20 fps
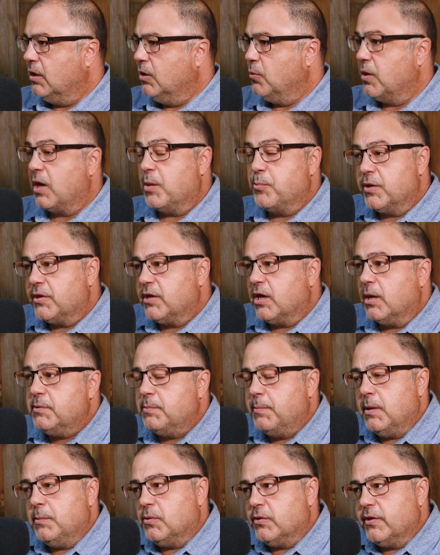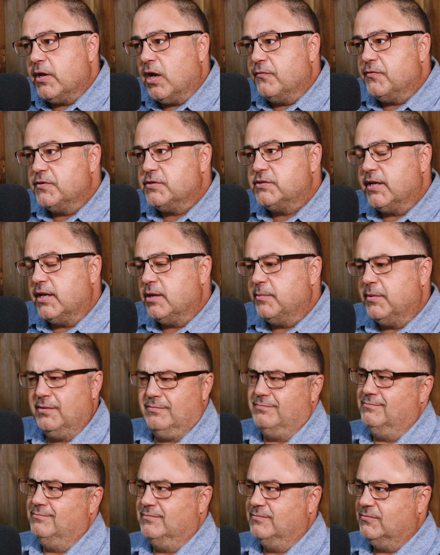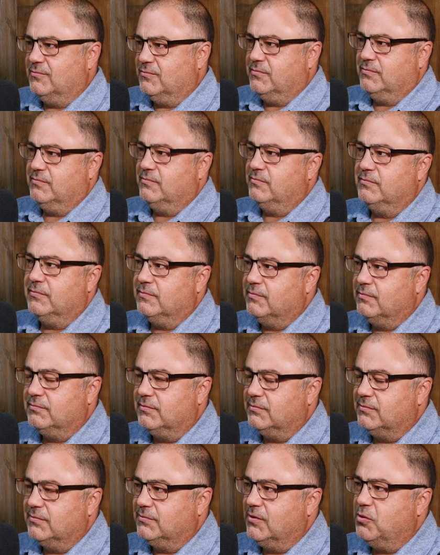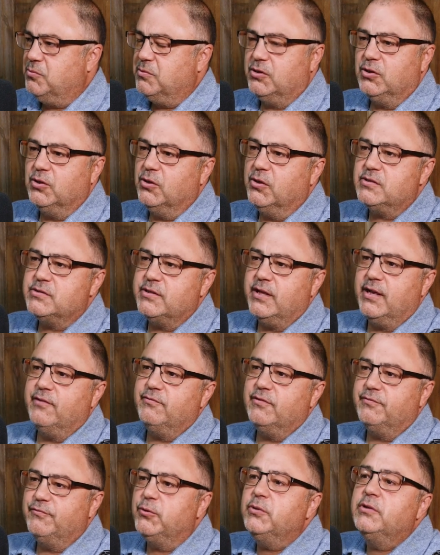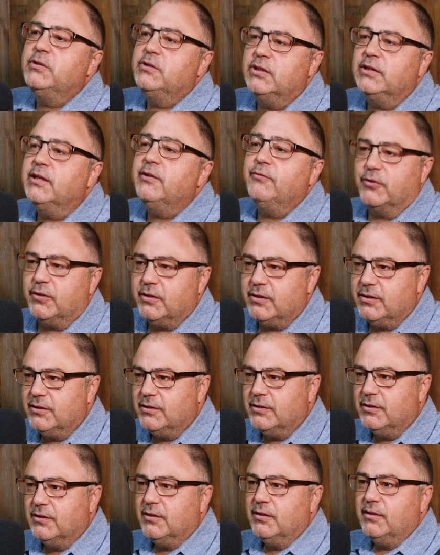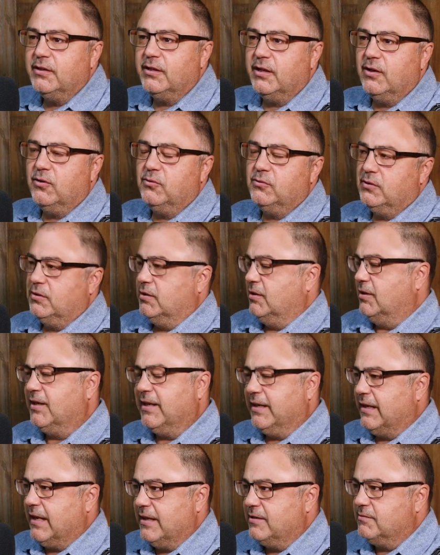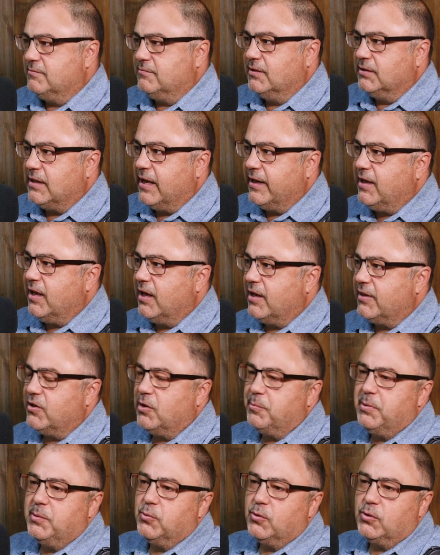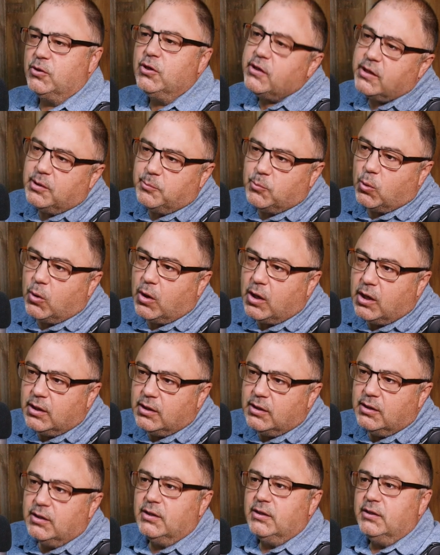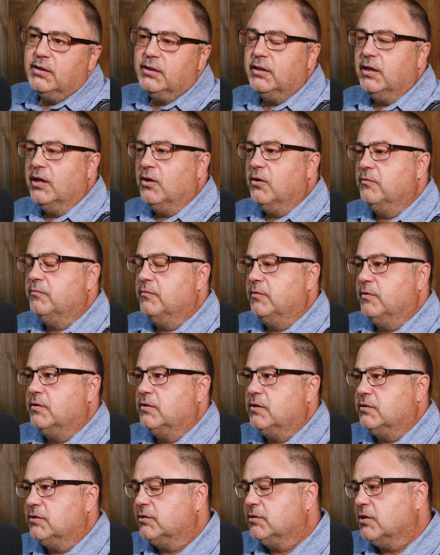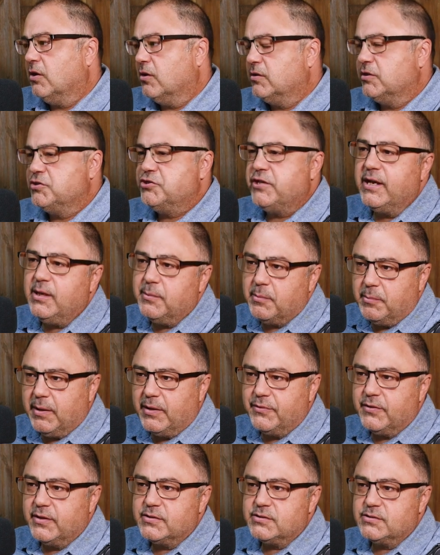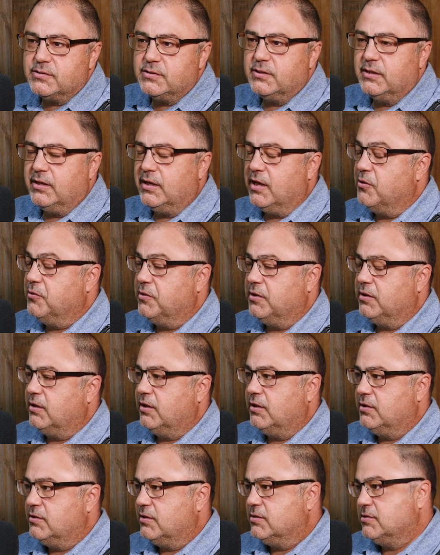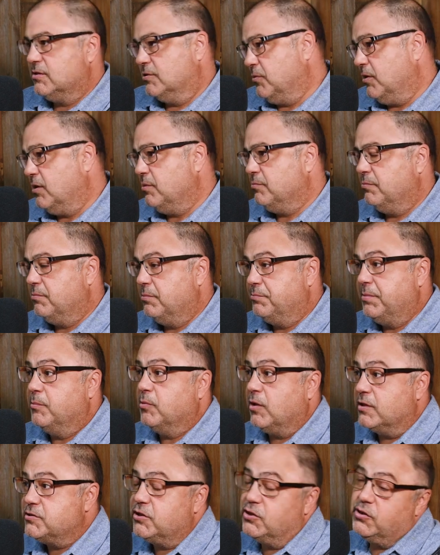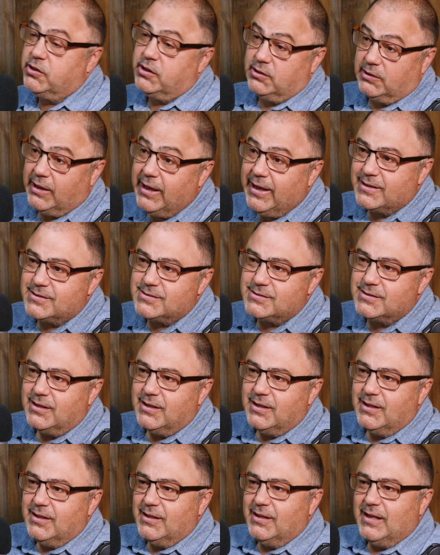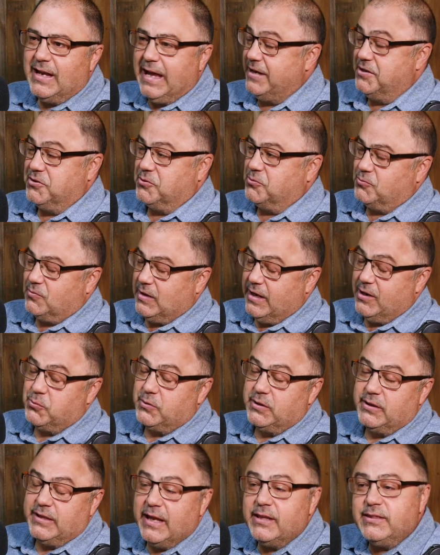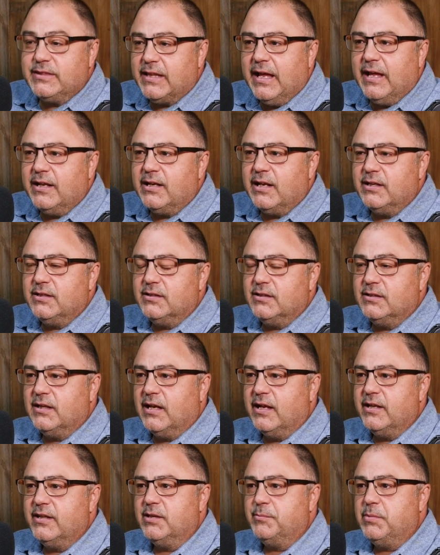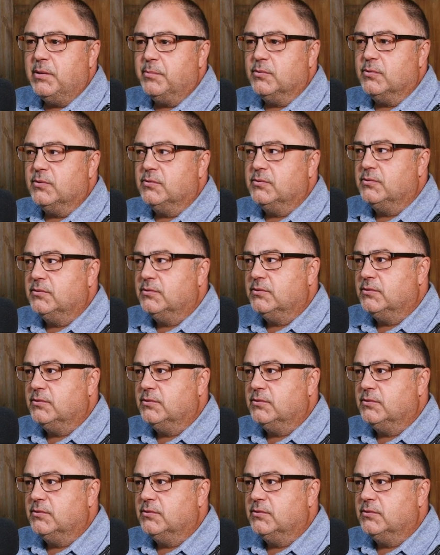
when I bring that up to people, they often say to me, no one cooks. They have the food delivered. You know, like I, I kind of thought people were cooking more. You know, I'm talking to Jacob about this, you know, and he says, well, people are actually cooking less. I don't, I don't really get that. I, I think people